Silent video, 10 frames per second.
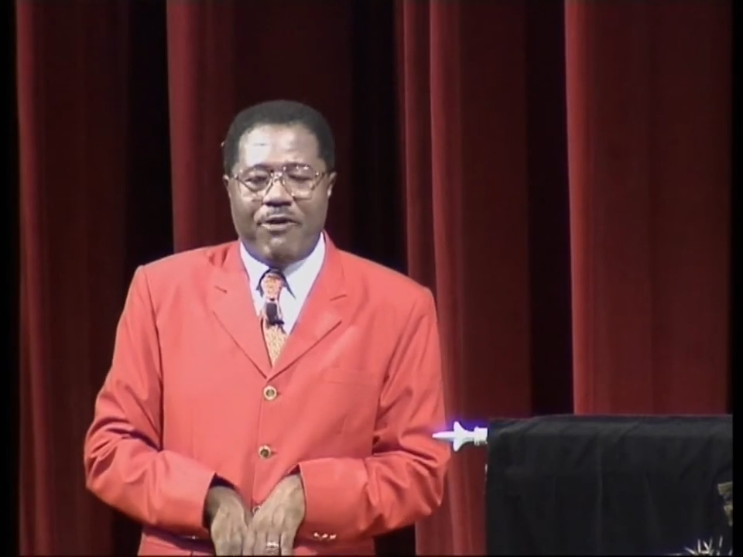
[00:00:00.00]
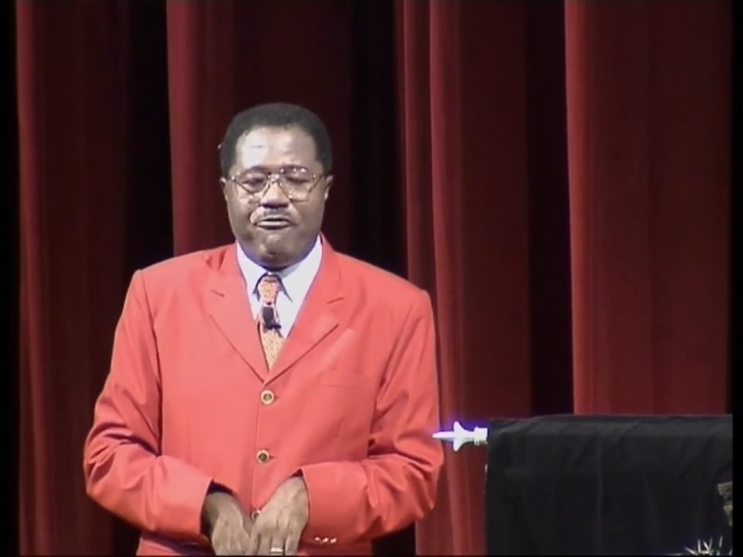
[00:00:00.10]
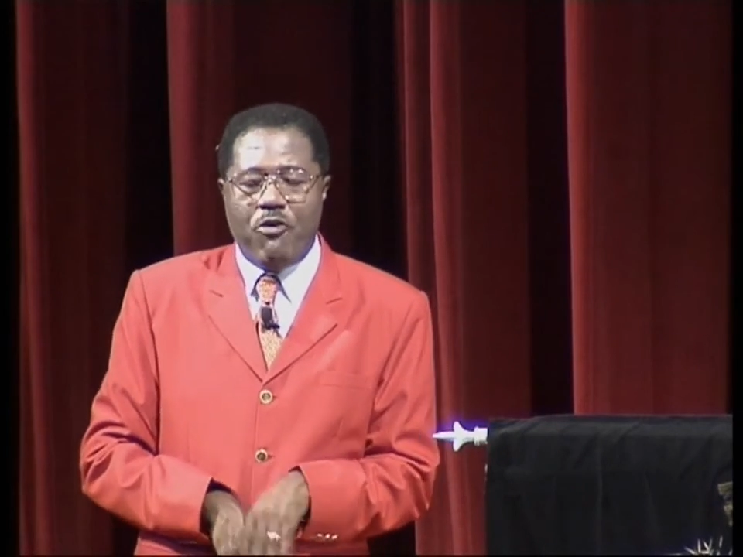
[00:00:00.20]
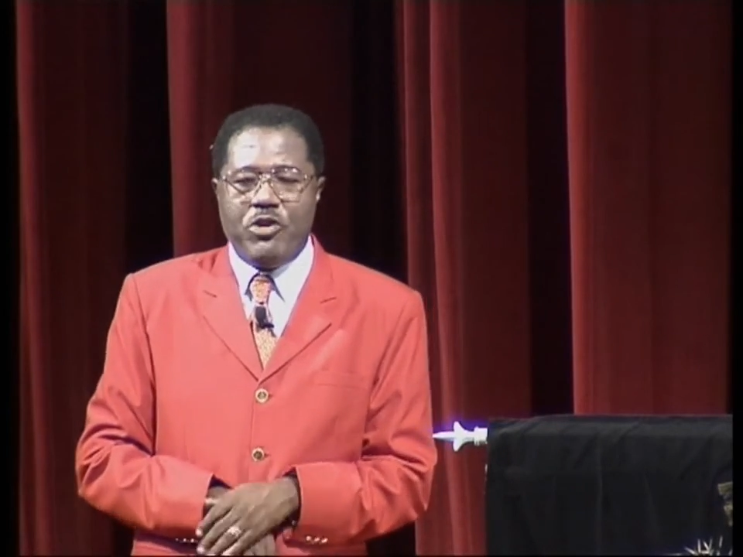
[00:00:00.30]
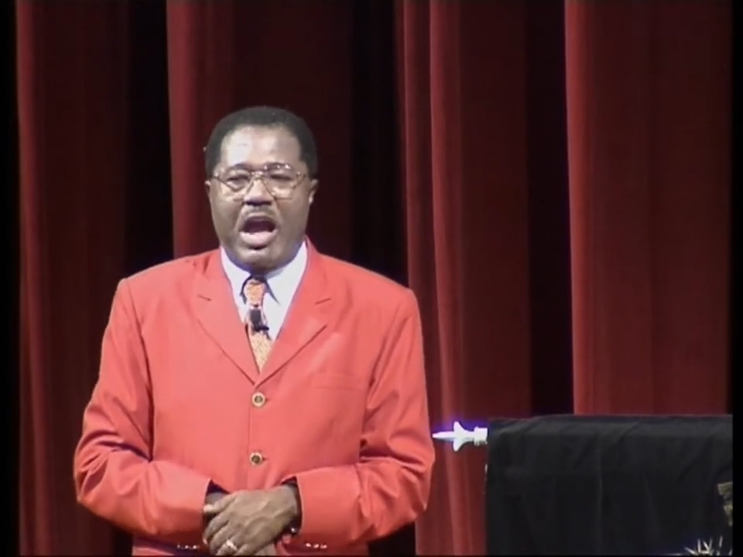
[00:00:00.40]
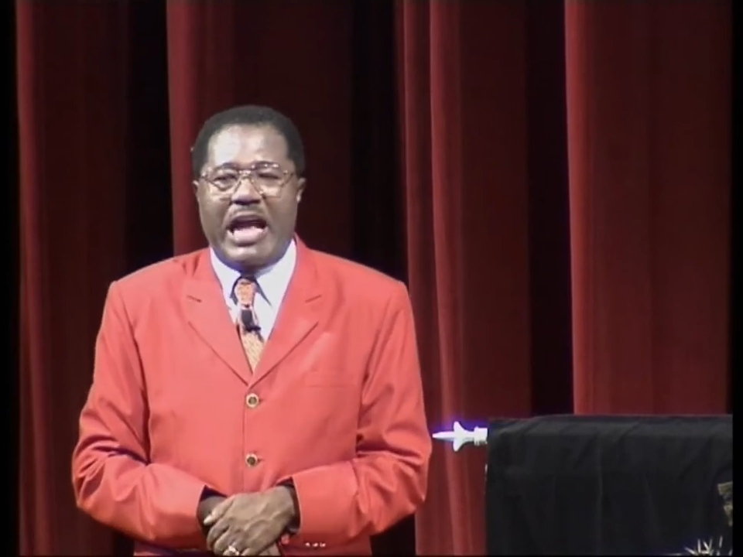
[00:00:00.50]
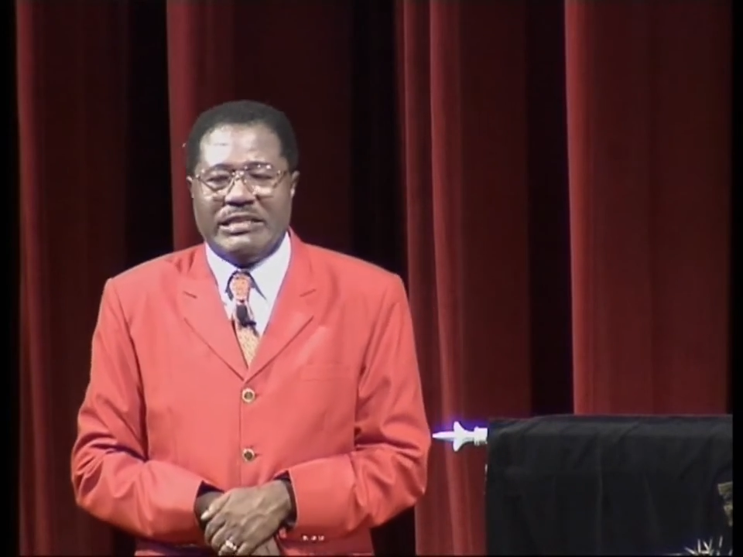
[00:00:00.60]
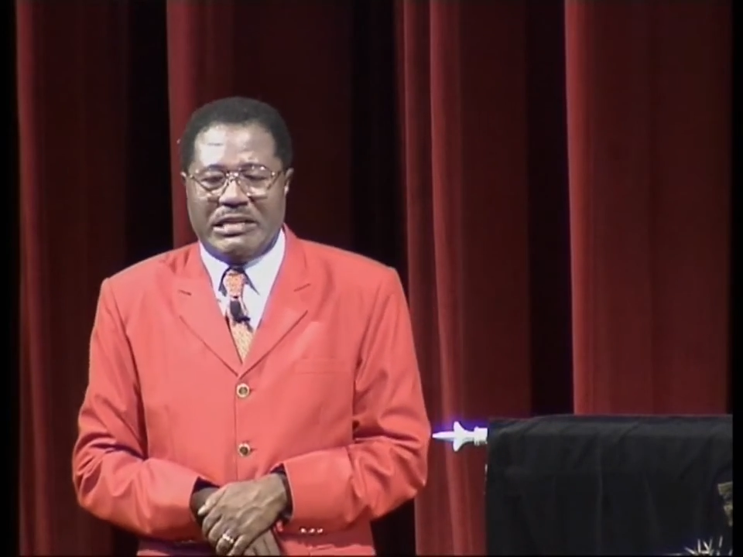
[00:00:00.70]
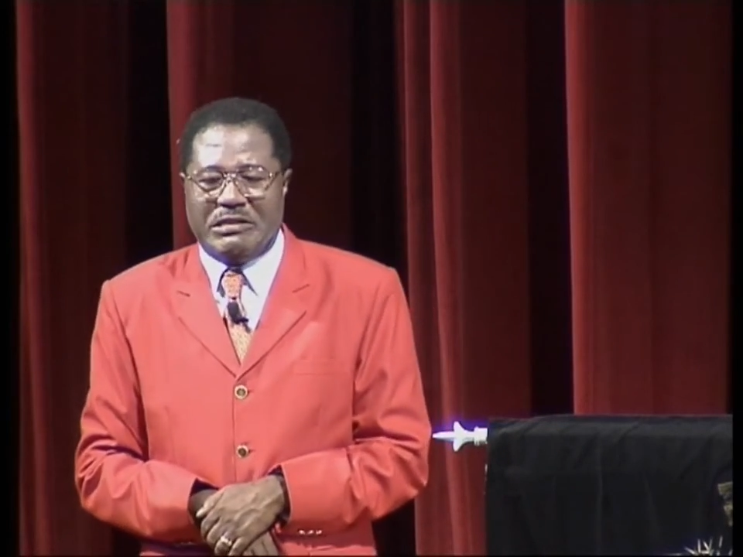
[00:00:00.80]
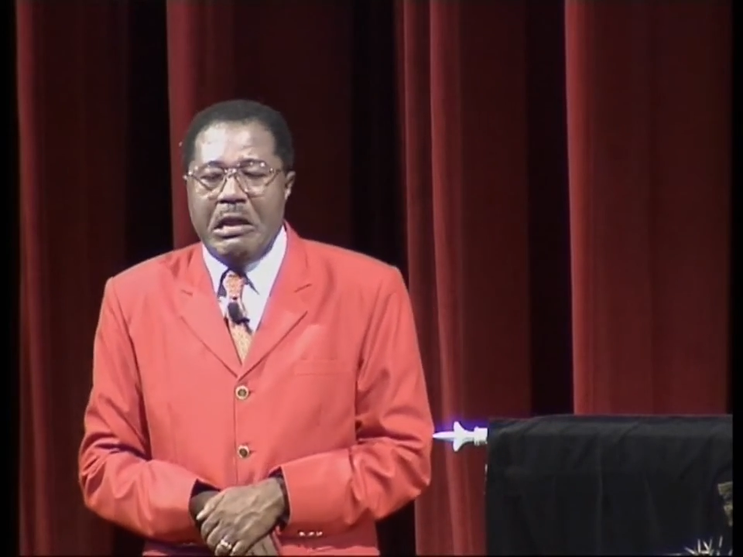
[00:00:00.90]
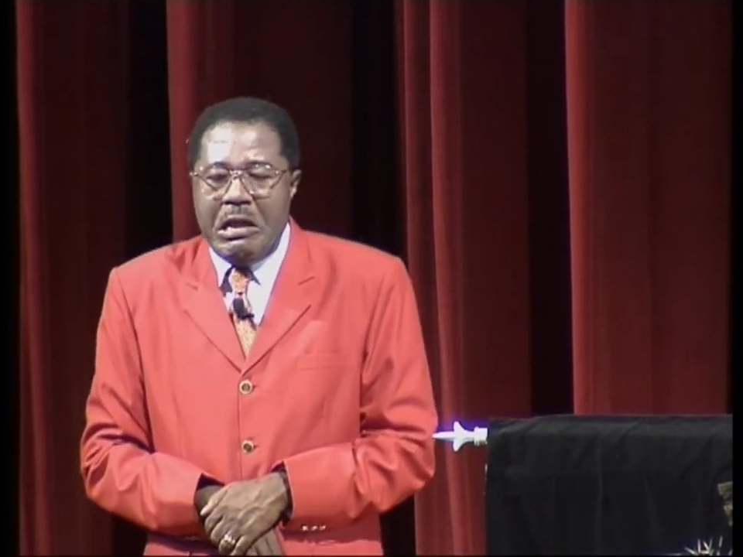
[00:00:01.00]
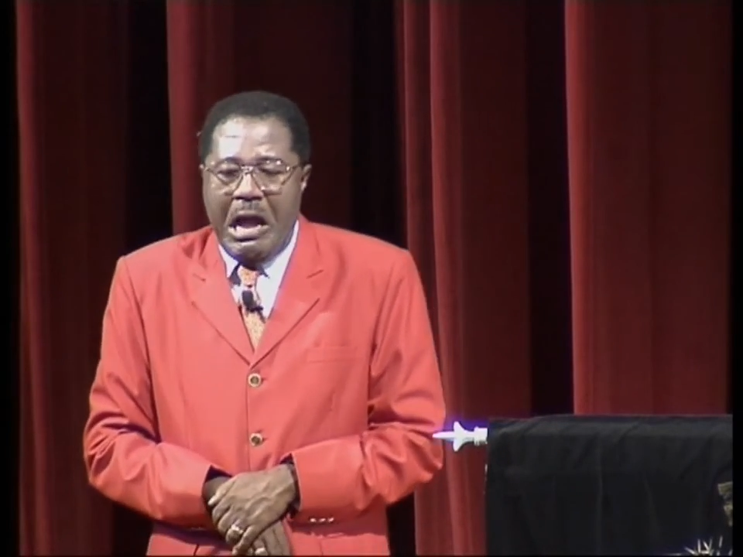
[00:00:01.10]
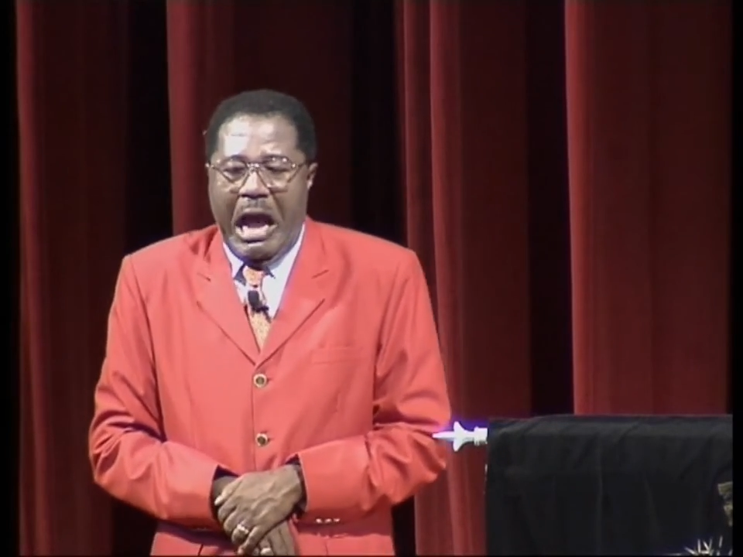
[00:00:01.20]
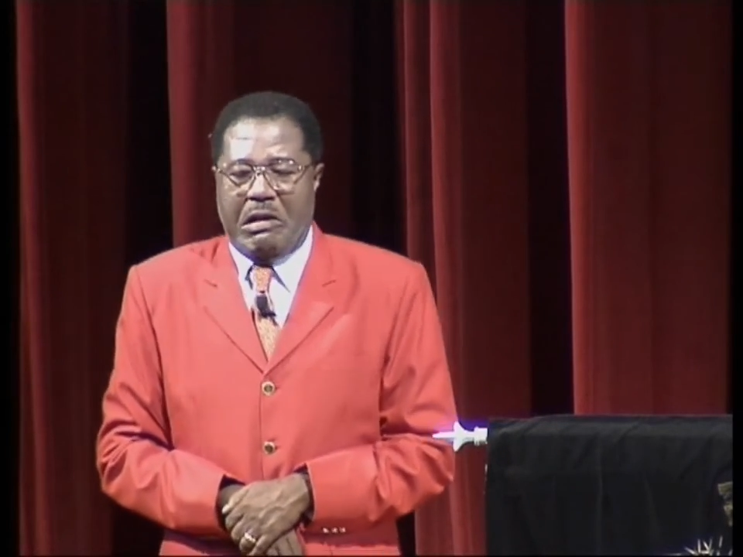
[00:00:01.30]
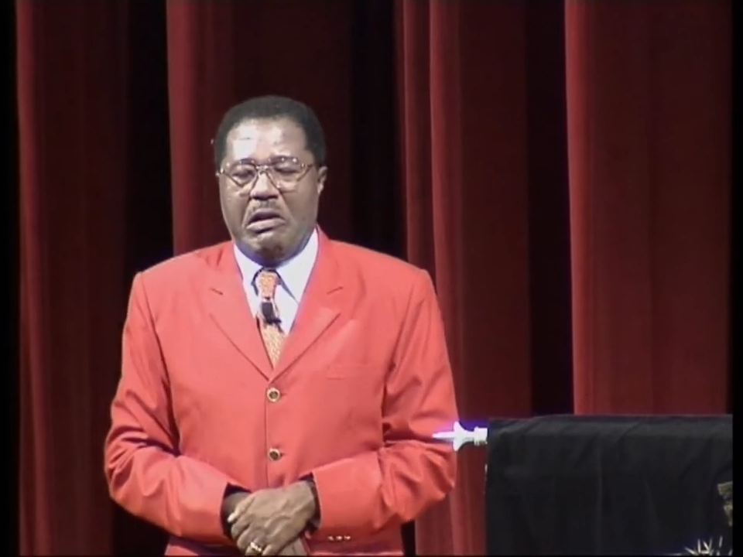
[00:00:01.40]
and fold your hands and say,
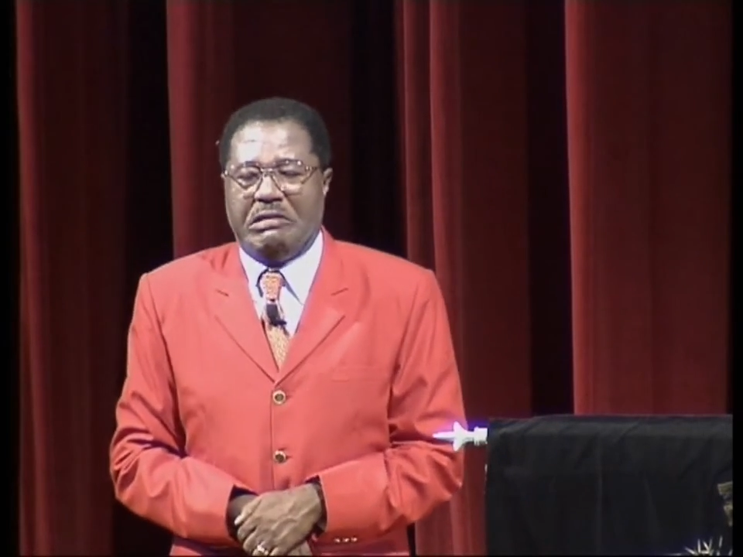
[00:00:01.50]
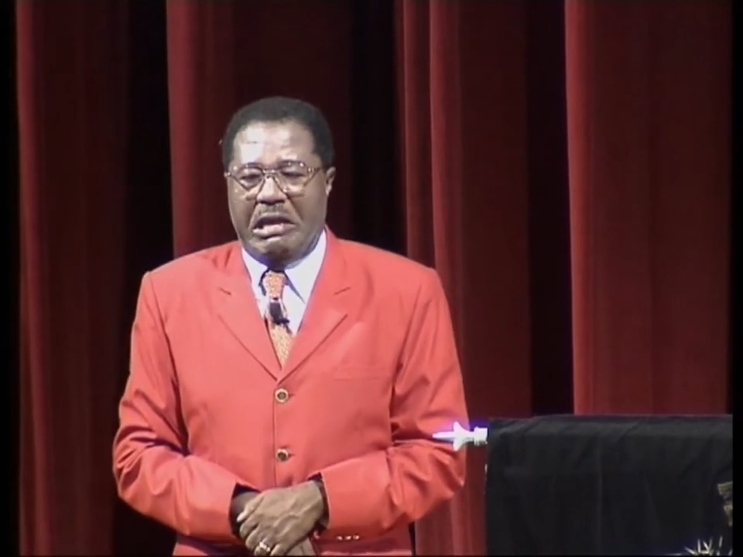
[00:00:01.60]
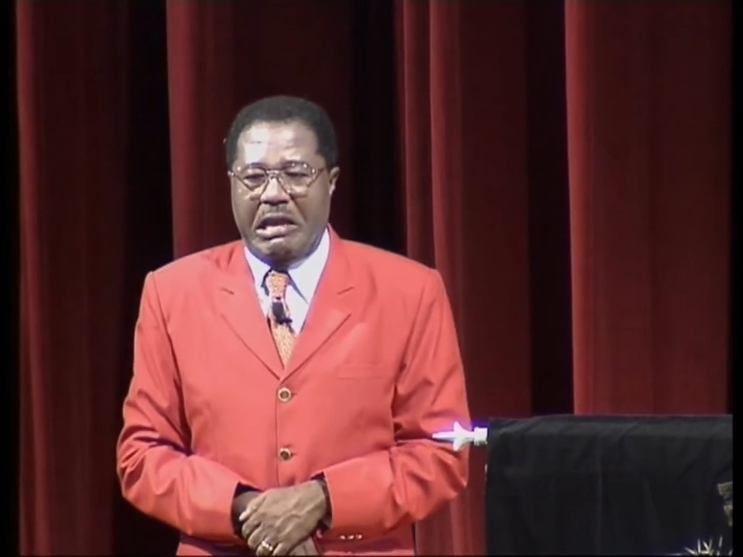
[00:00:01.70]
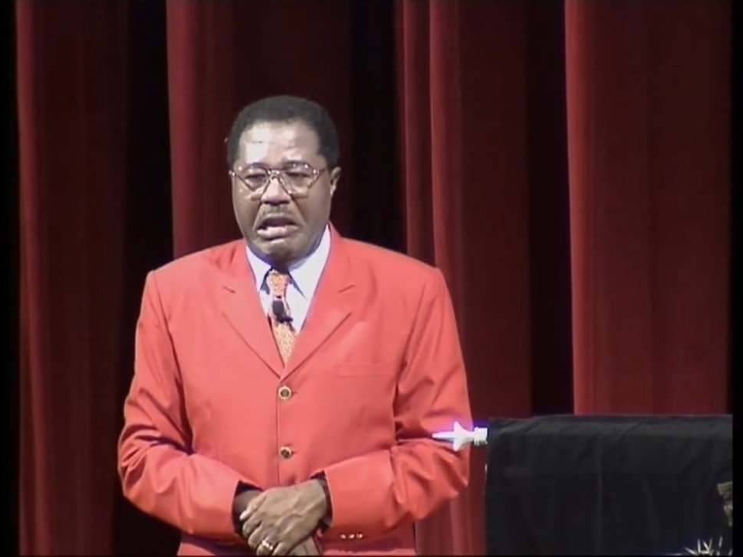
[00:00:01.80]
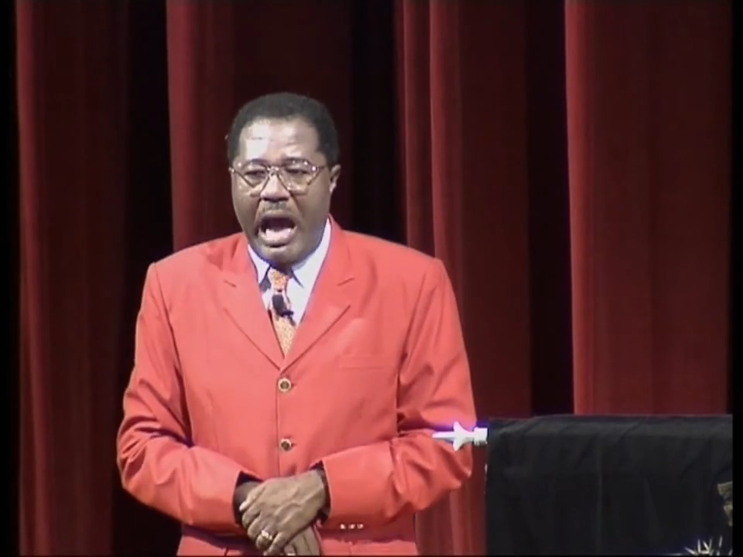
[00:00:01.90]
I cannot take it.